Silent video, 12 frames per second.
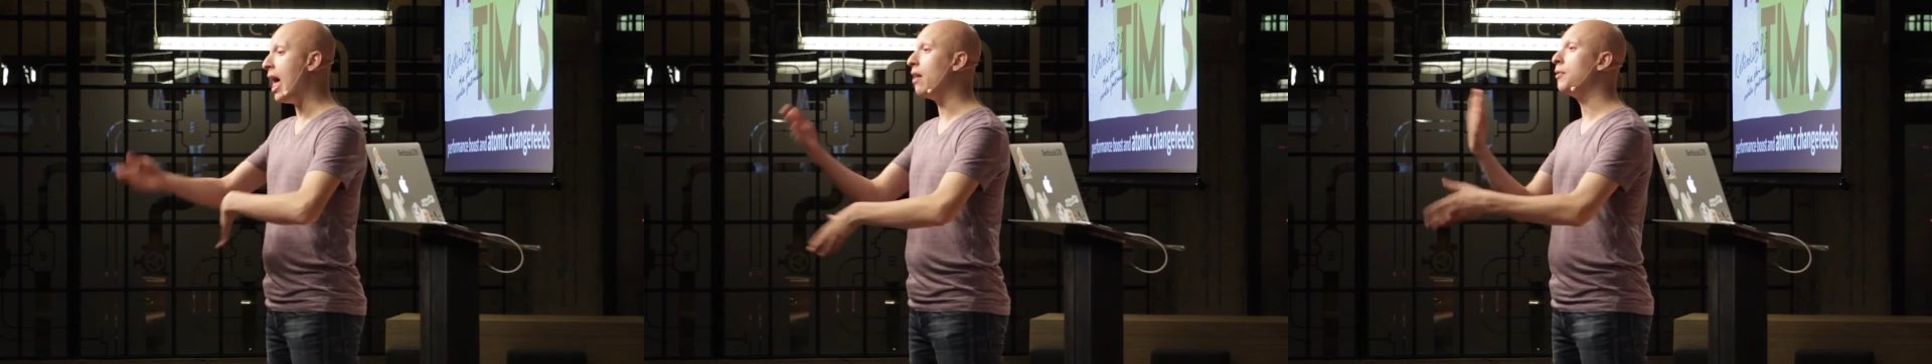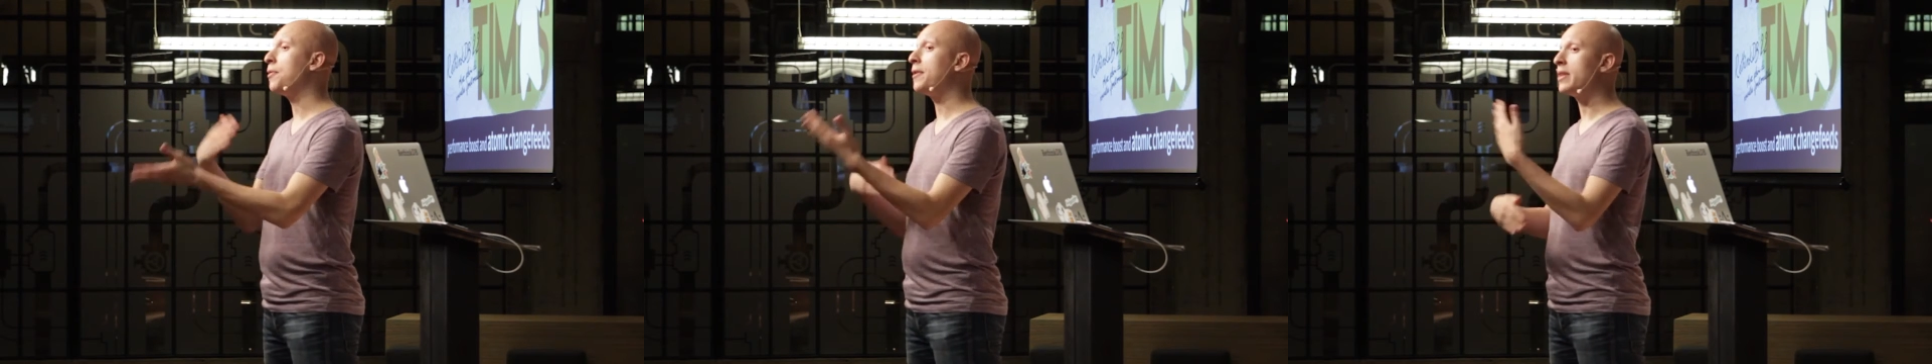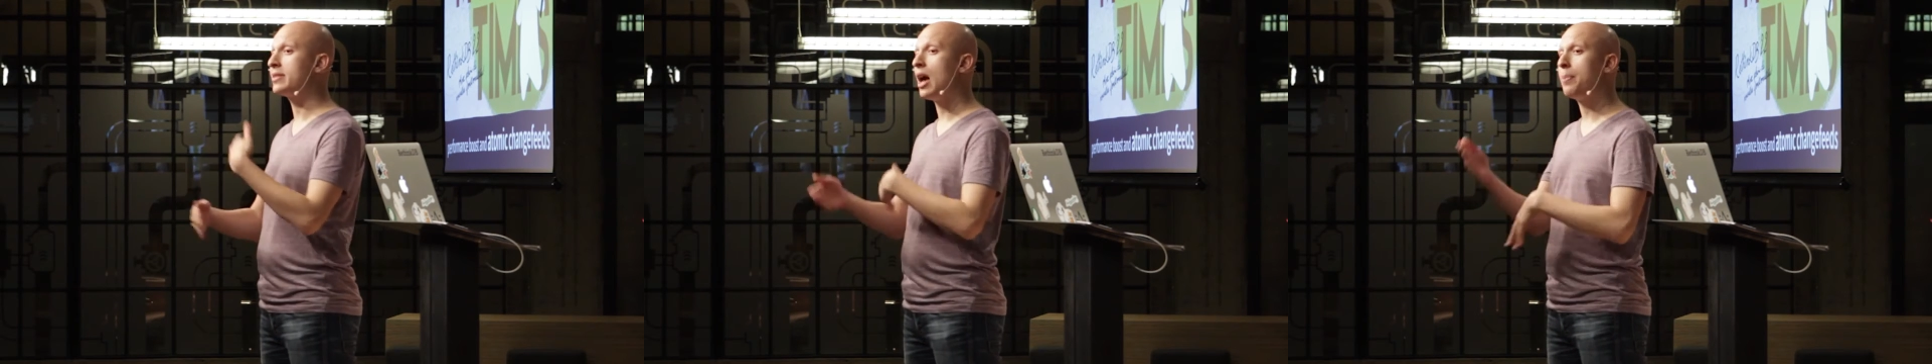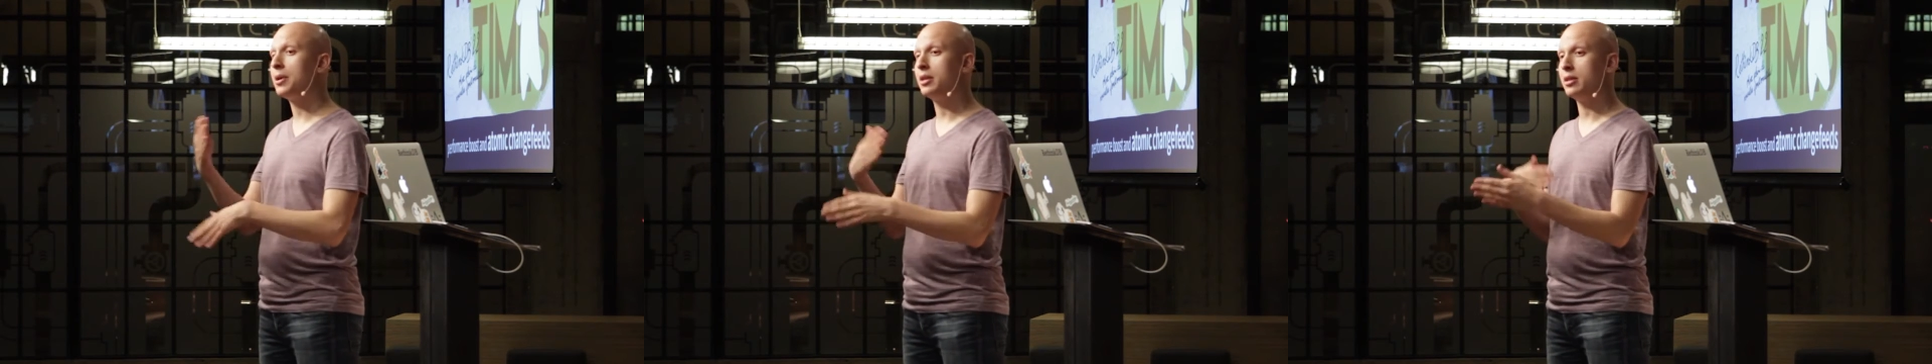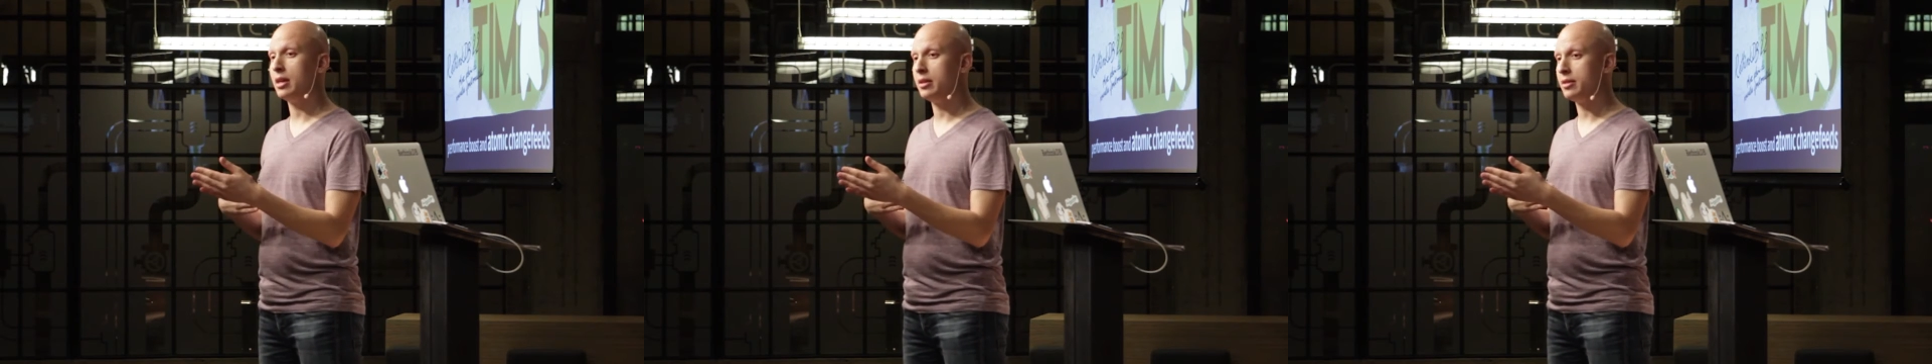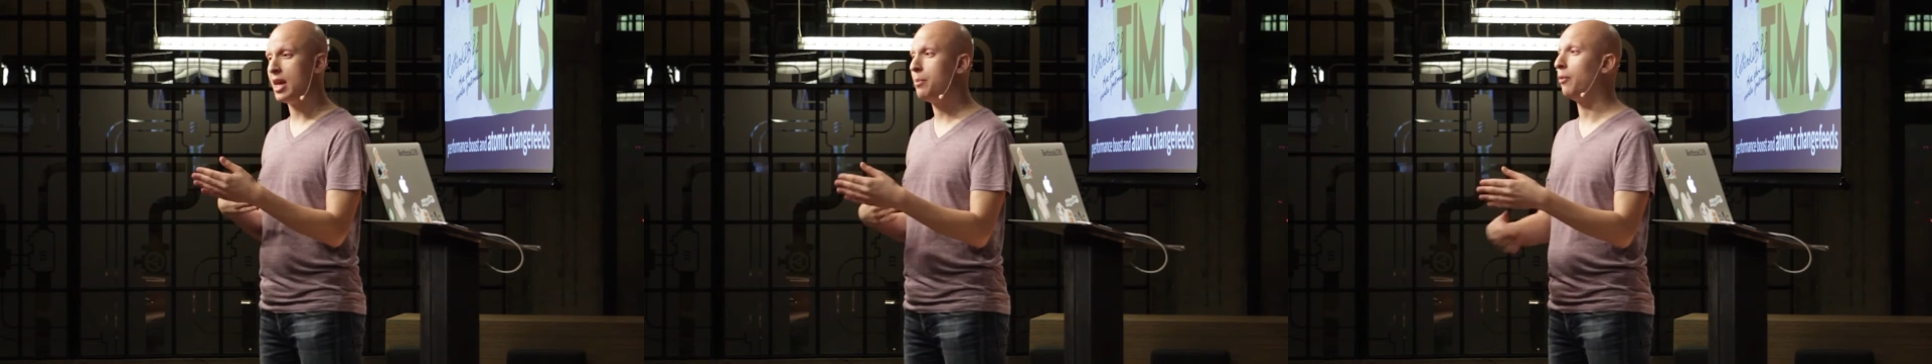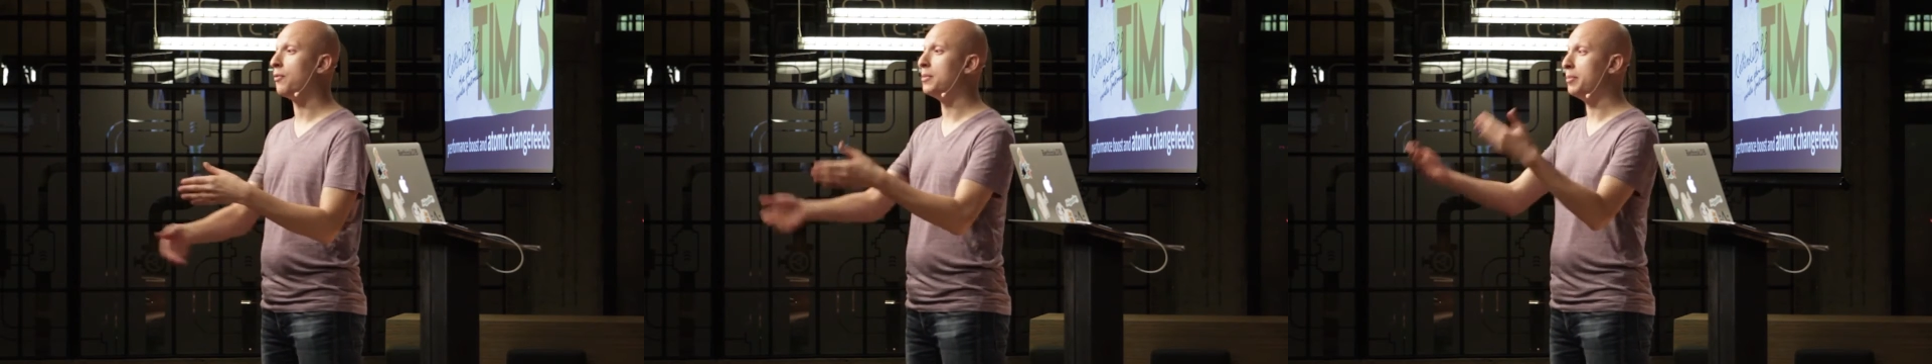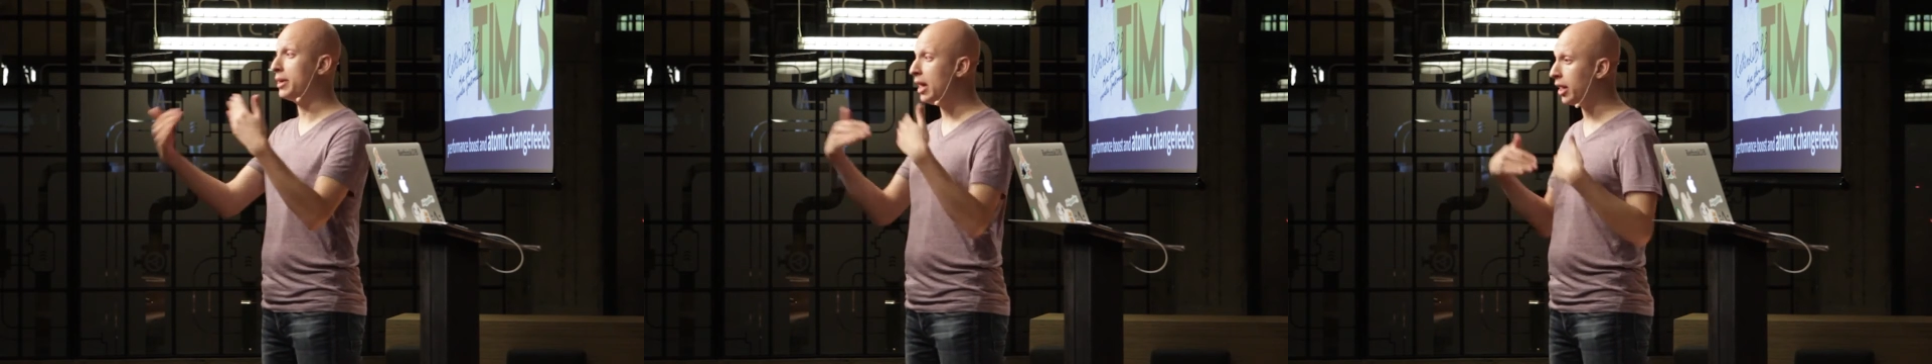everything that's happened in the table from
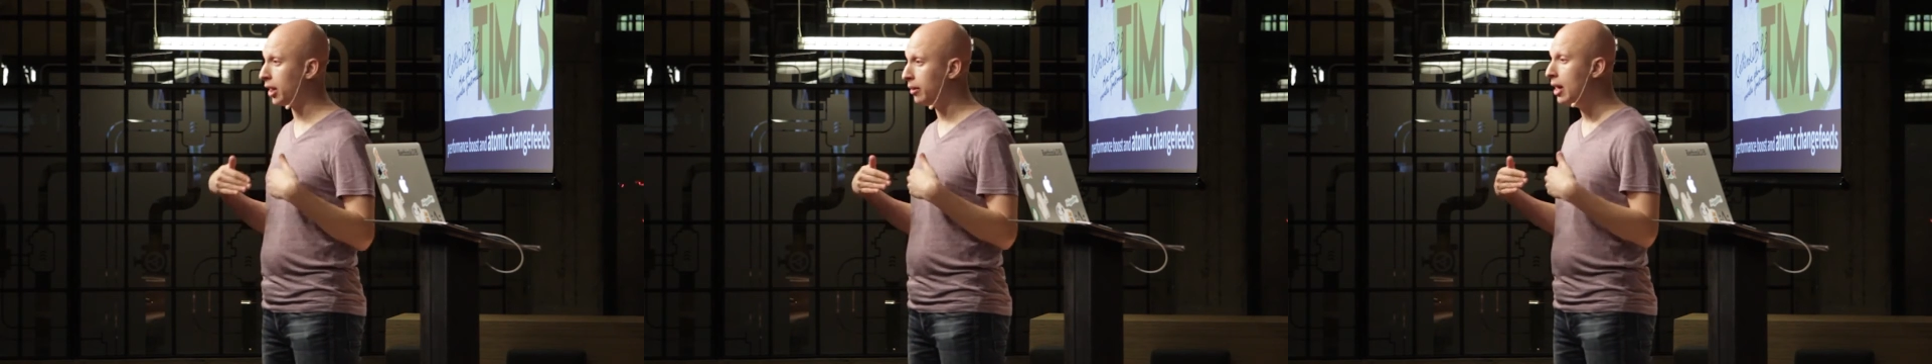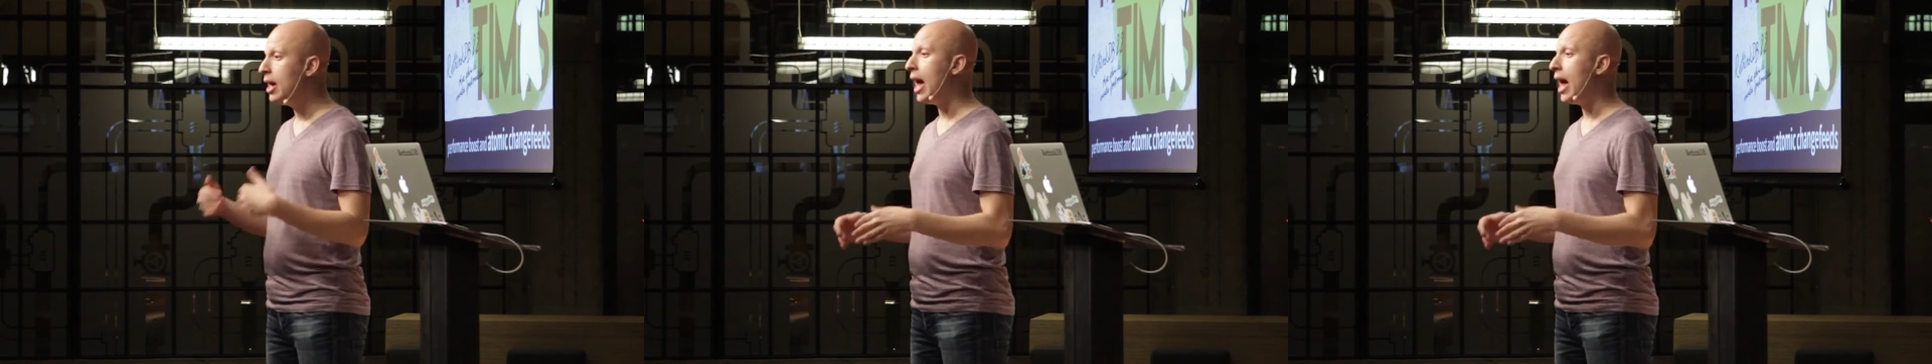the beginning,